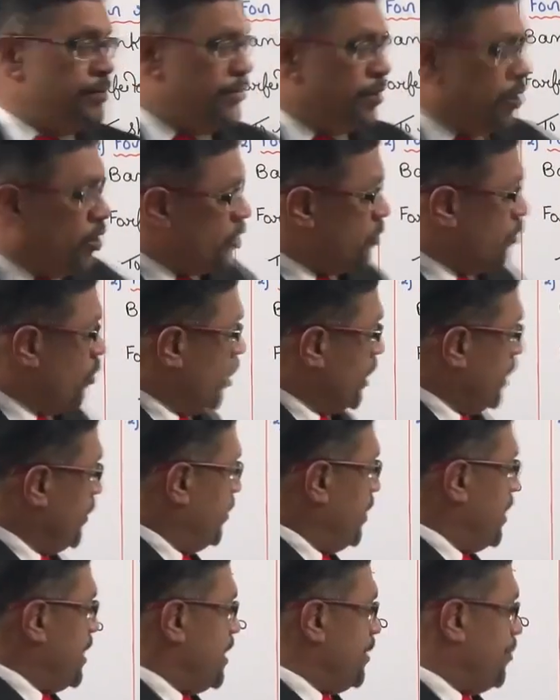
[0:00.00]
Because
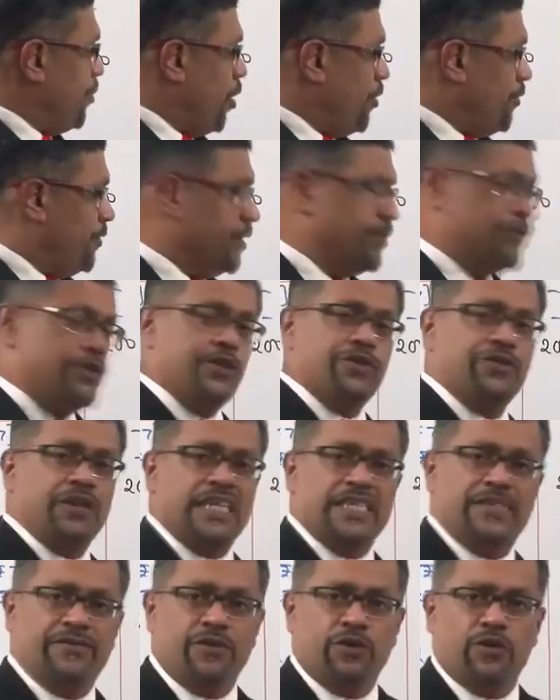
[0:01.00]
whatever is the profit, we should
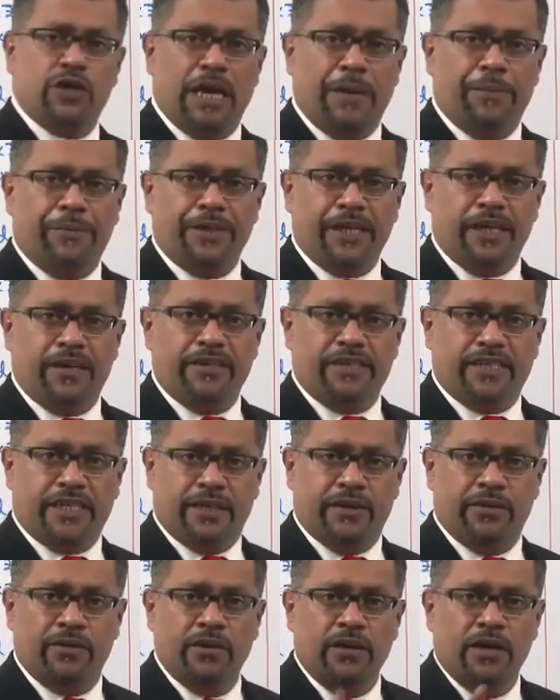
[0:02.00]
transfer to capital
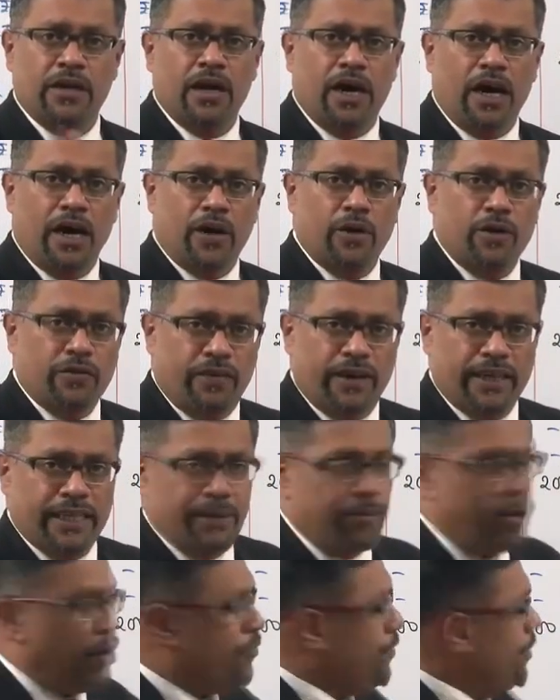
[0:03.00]
reserve. How to find
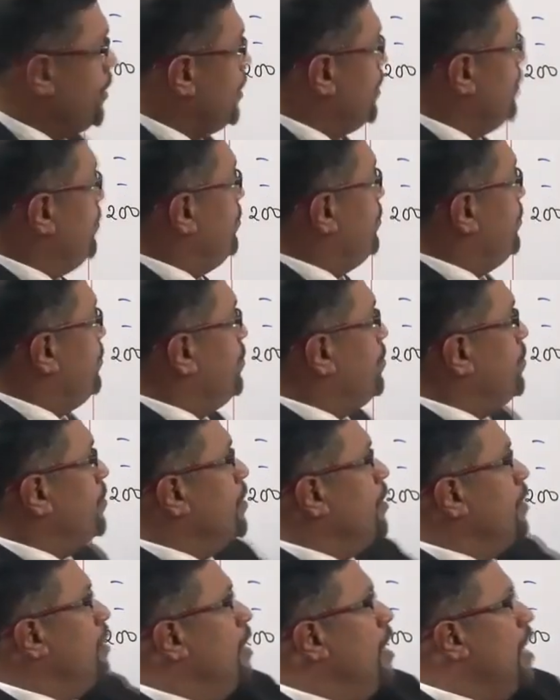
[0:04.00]
the profit?
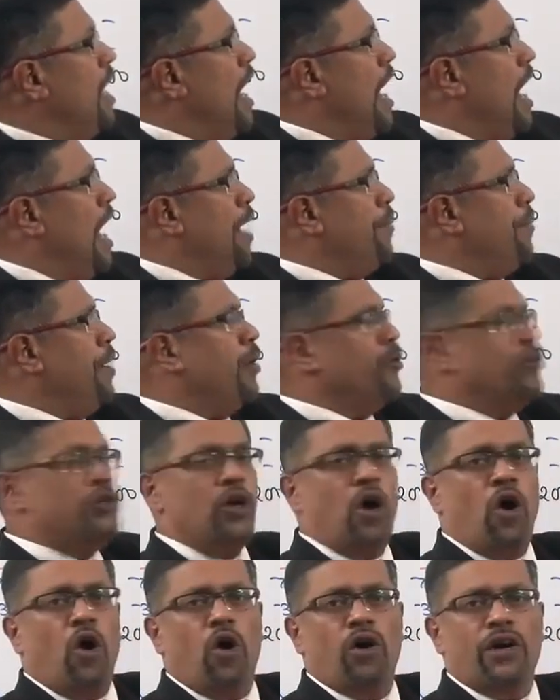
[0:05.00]
Amount
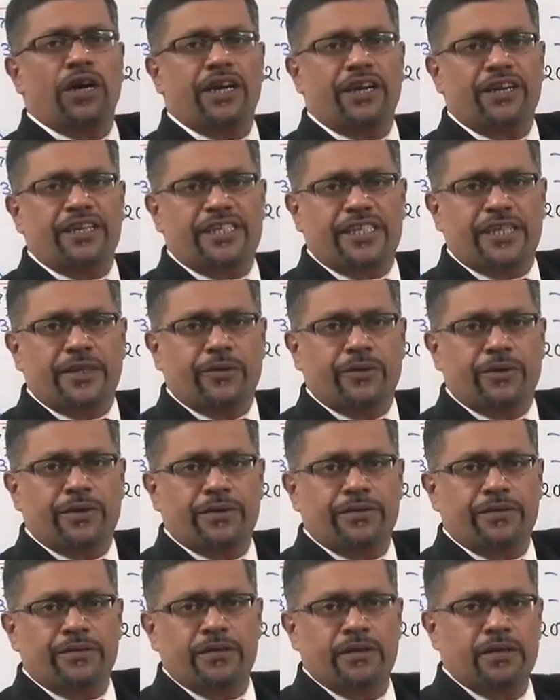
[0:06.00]
already received
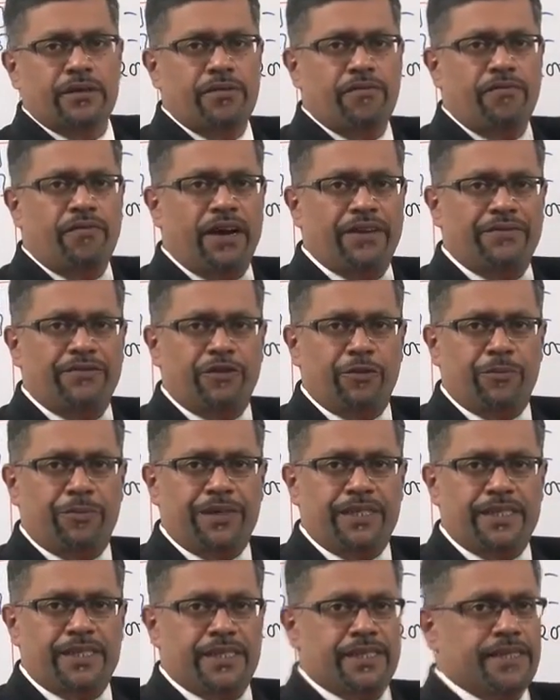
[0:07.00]
5
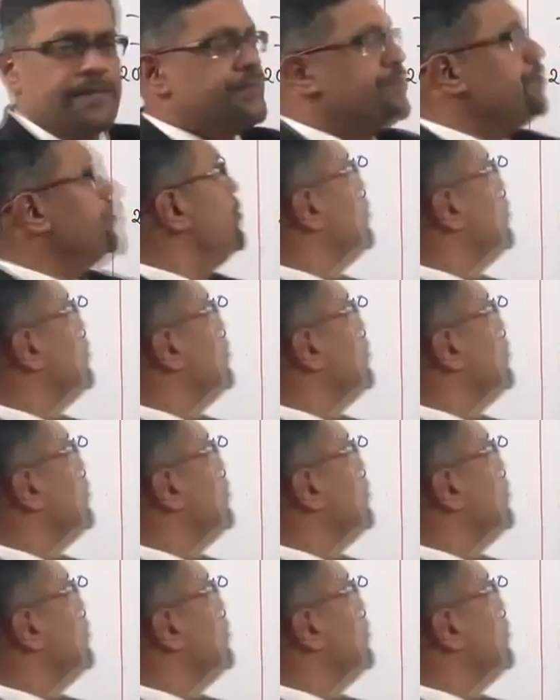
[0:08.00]
rupees.